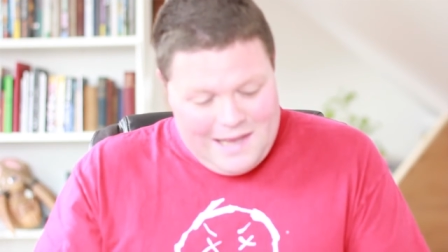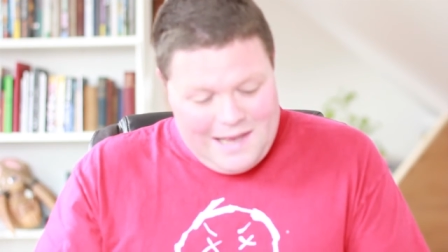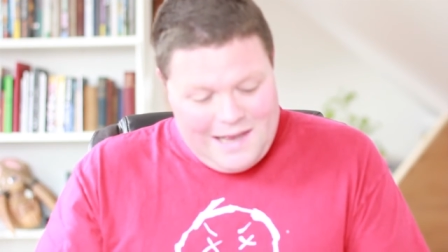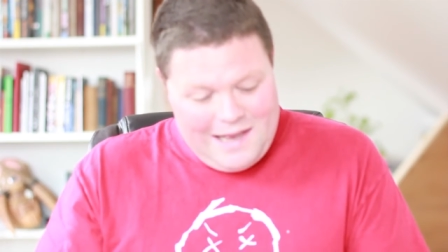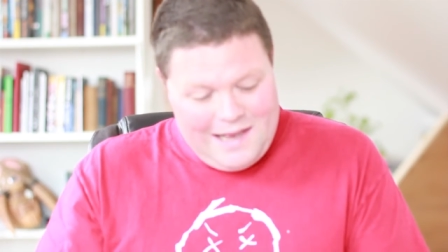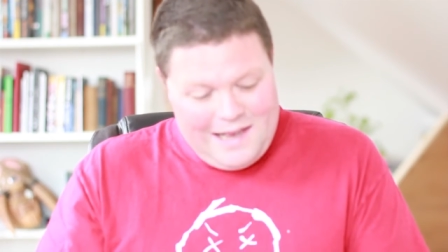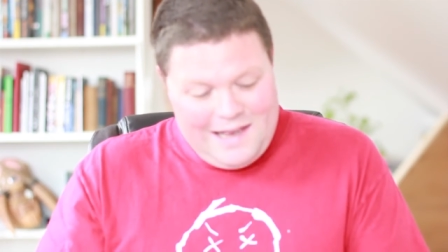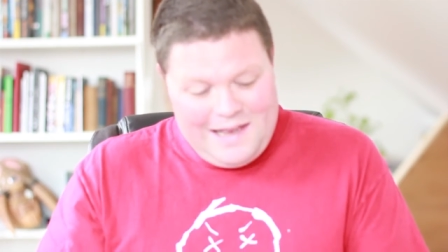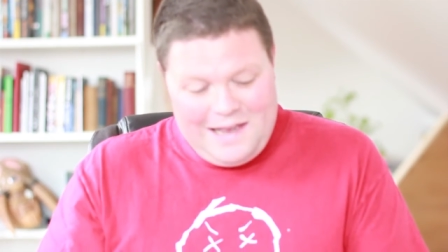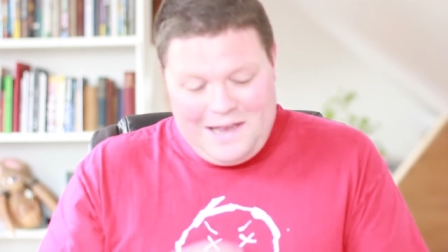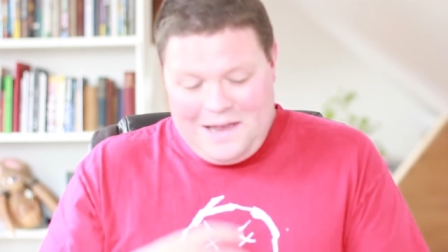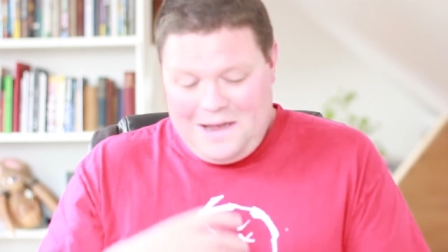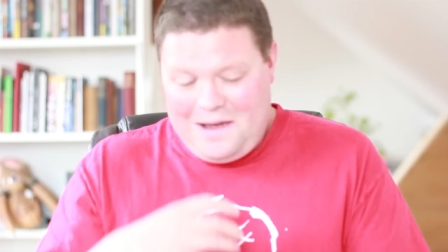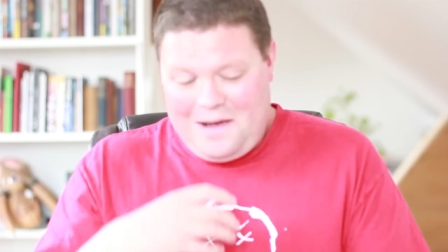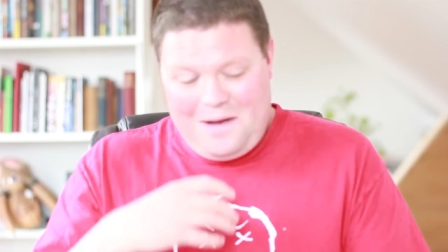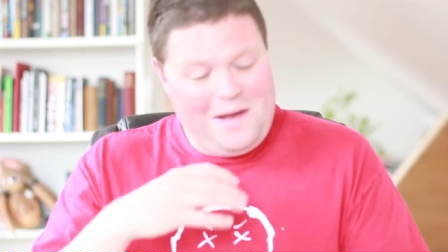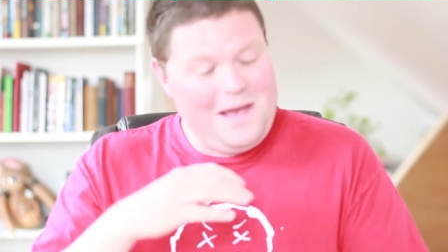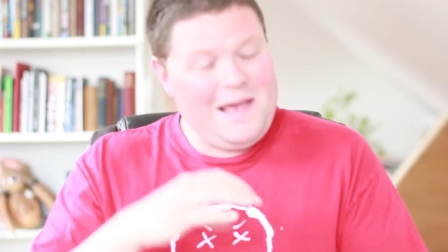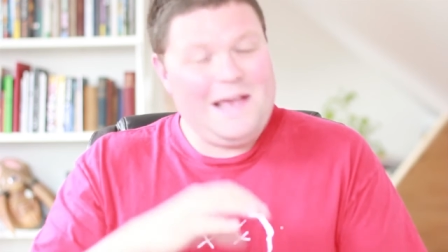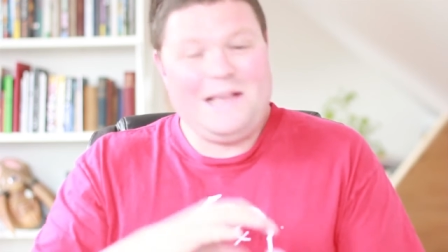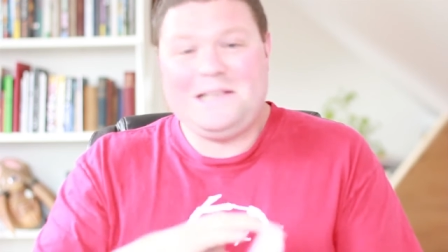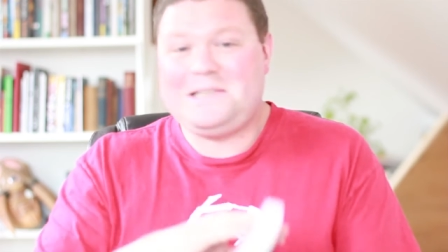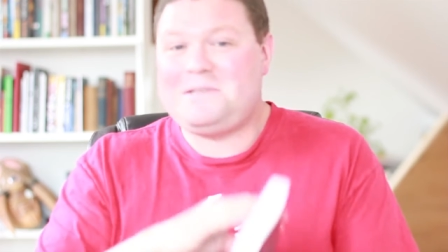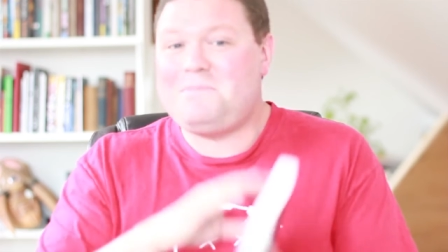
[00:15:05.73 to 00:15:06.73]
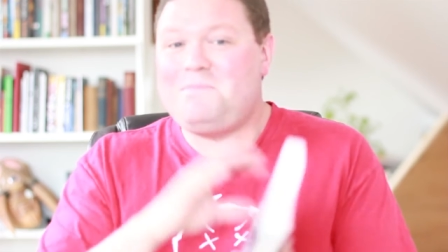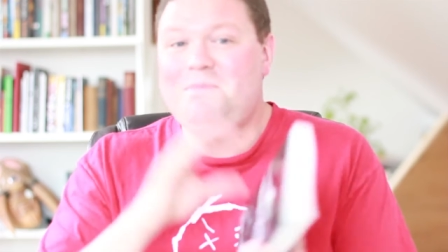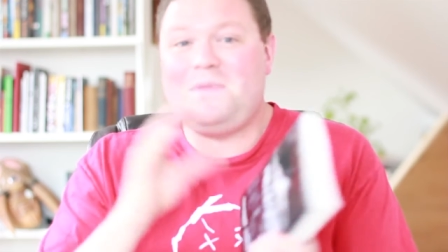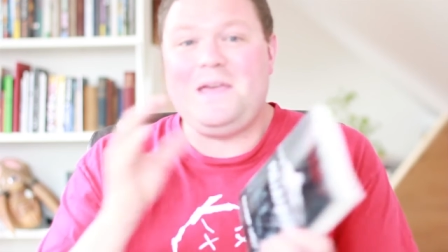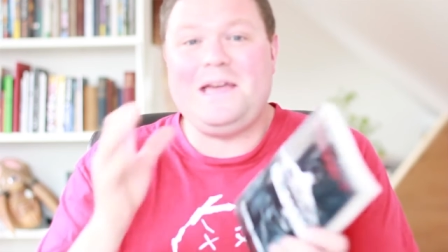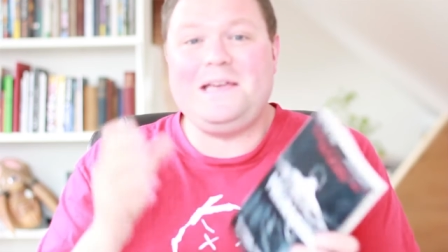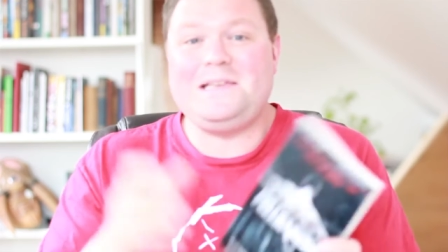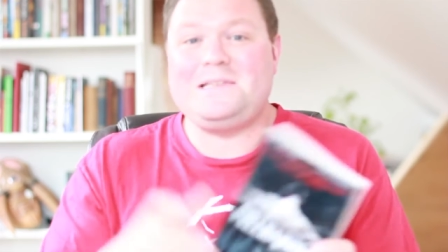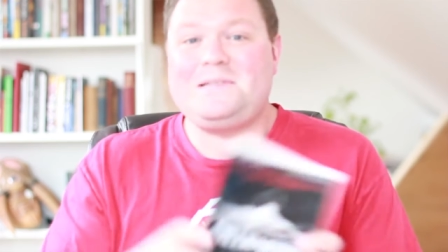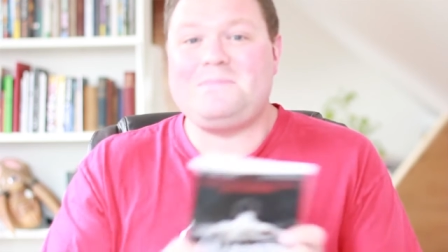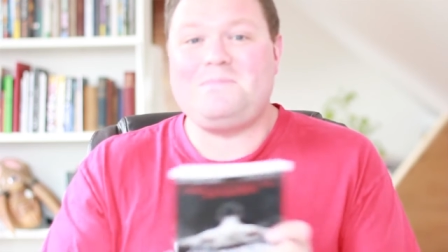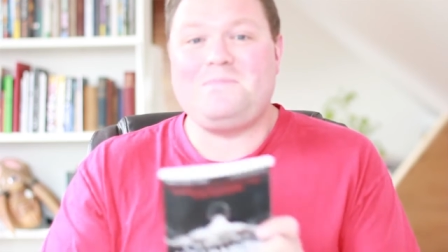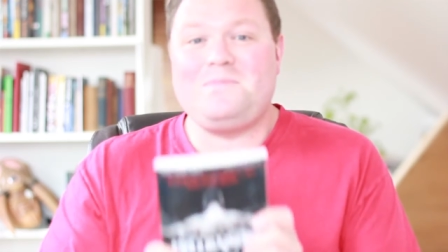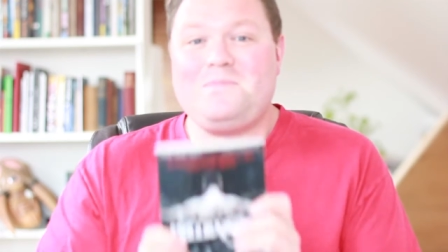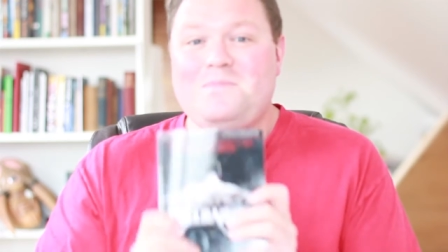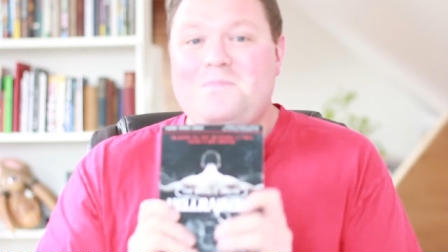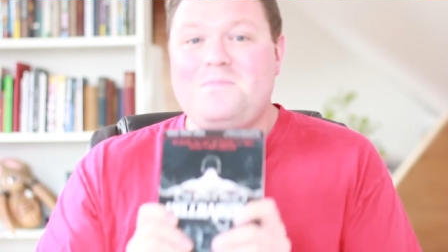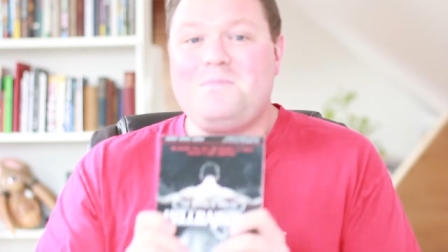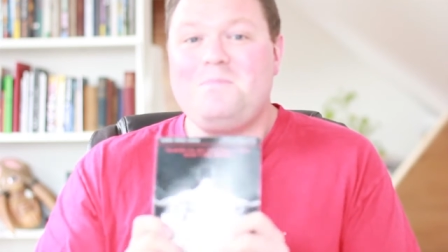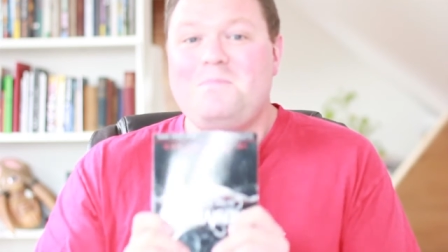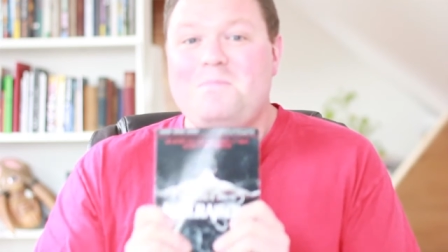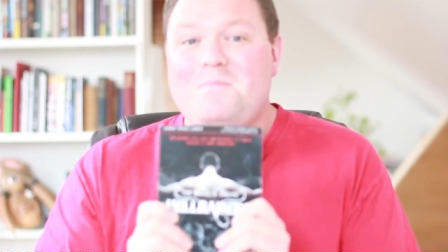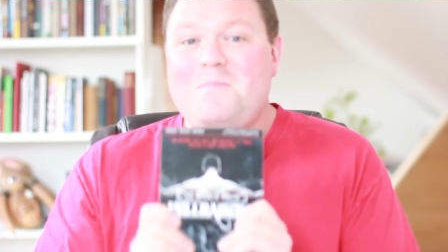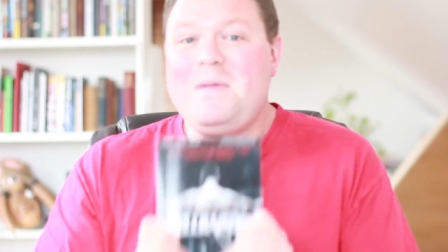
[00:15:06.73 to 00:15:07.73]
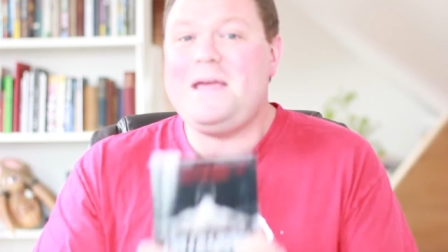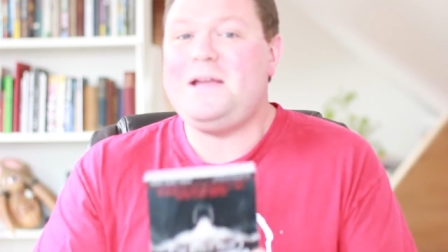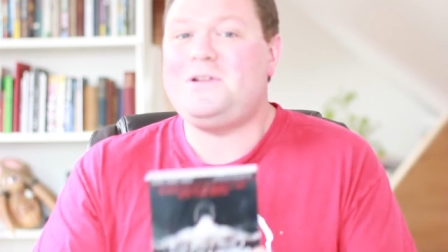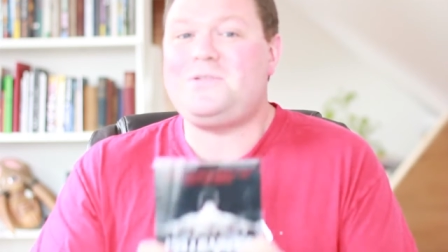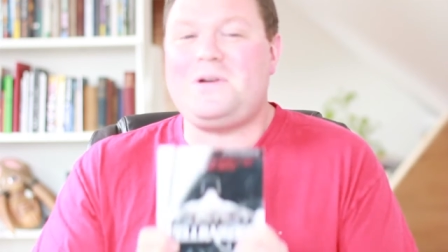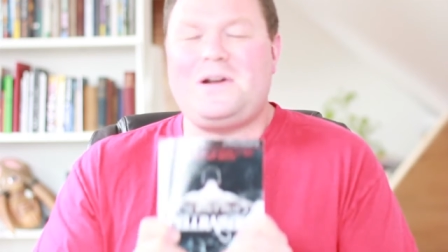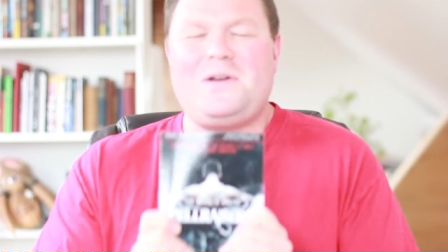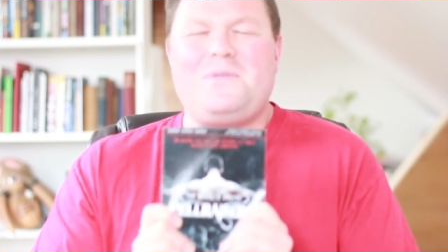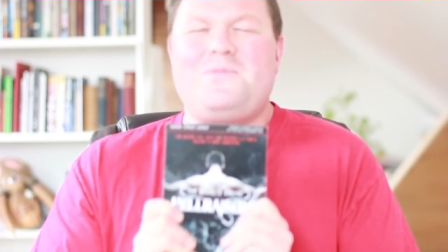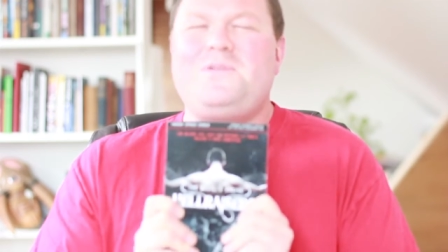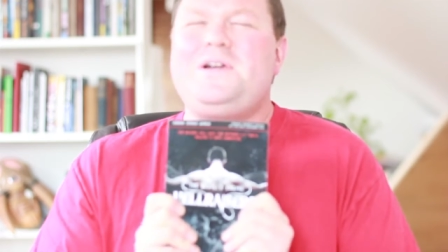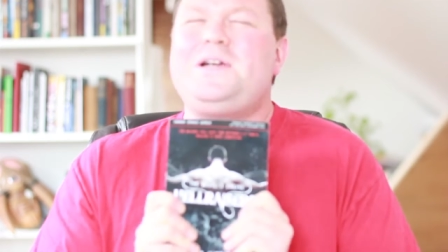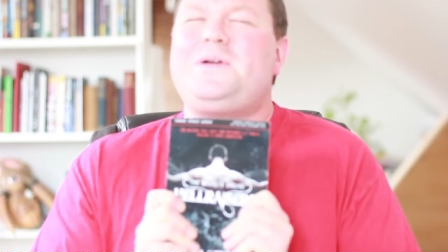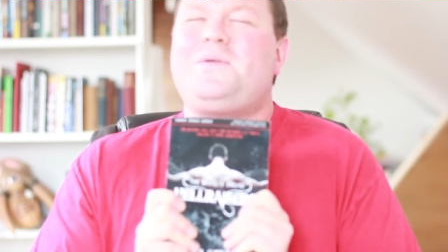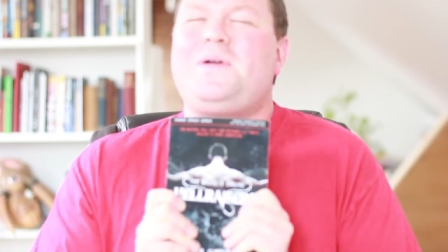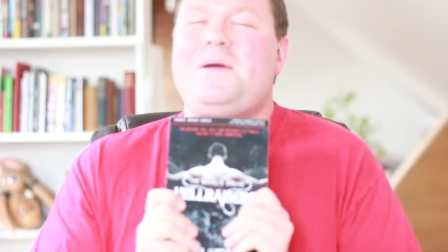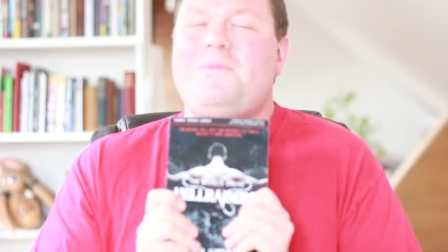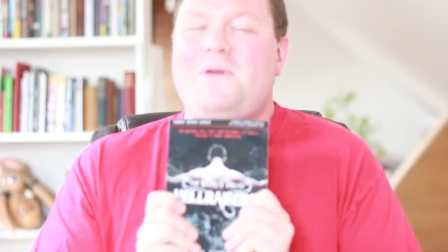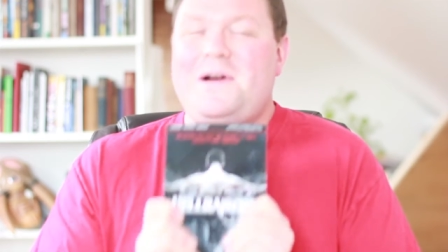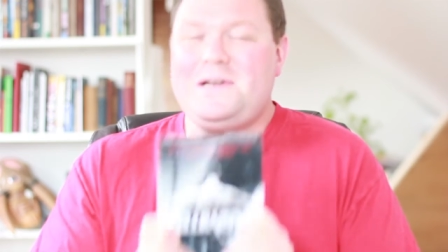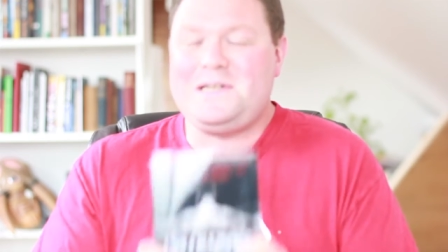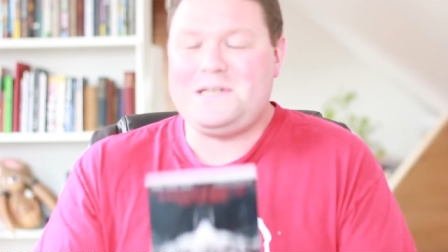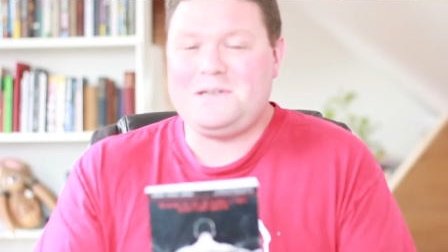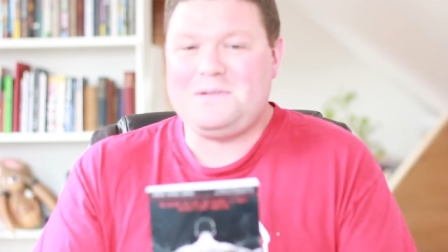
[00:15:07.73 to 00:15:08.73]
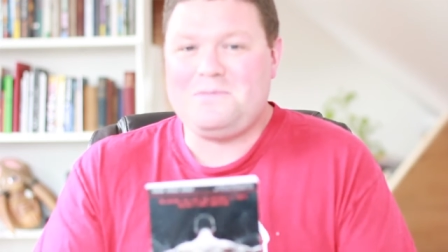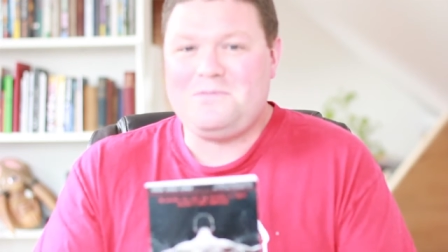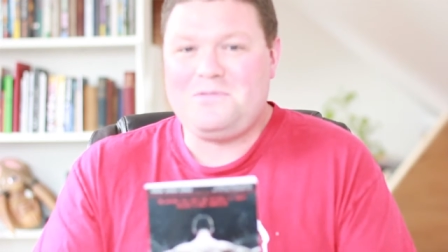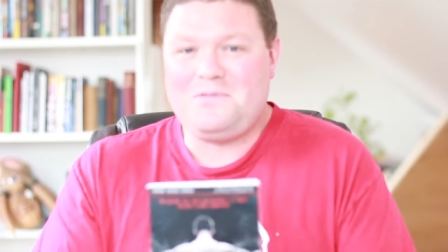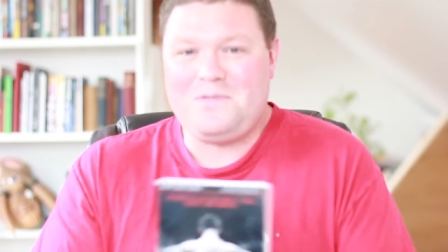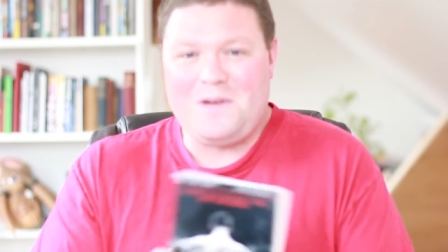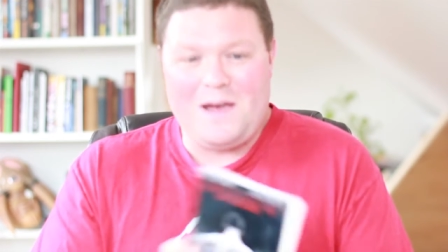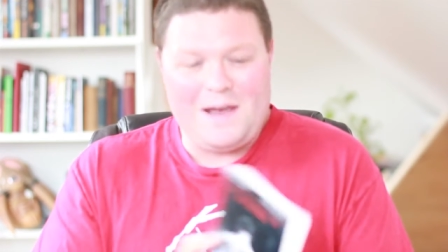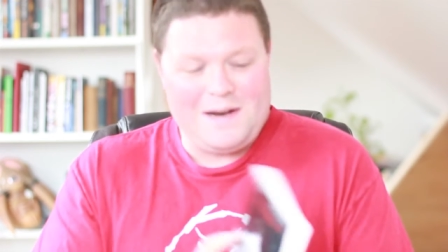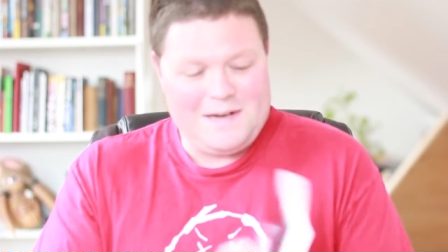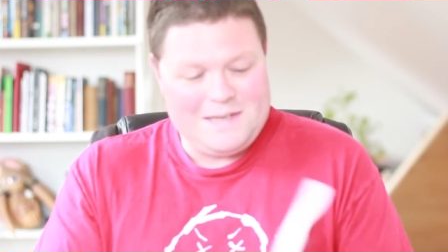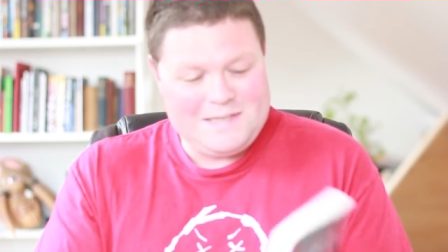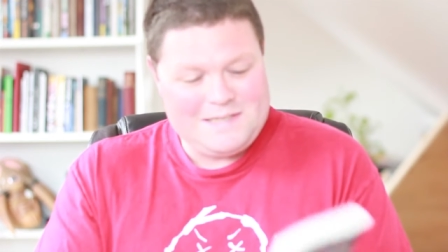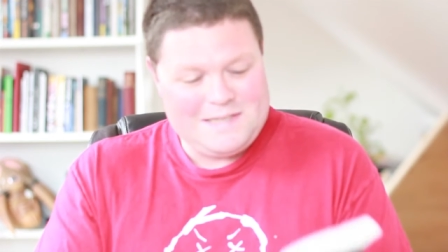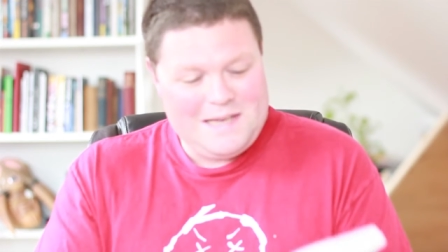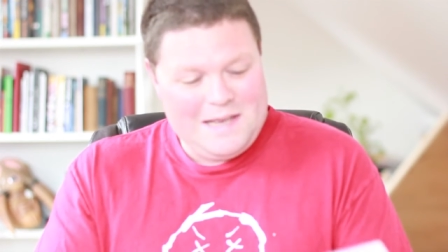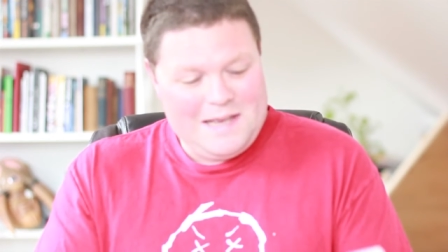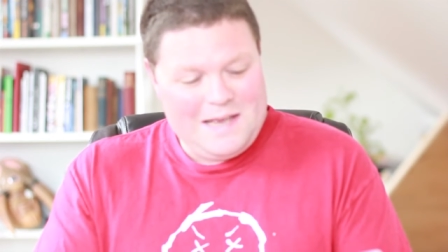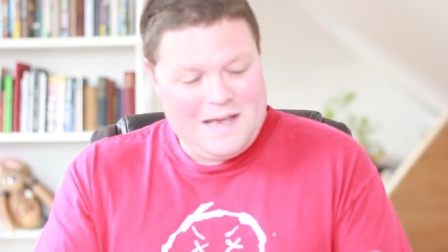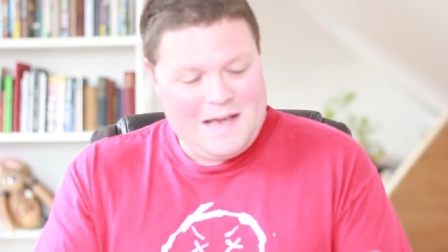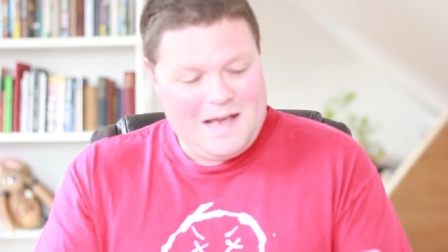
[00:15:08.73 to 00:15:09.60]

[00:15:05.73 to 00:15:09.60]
It's me trying to recreate what I did in Infernus,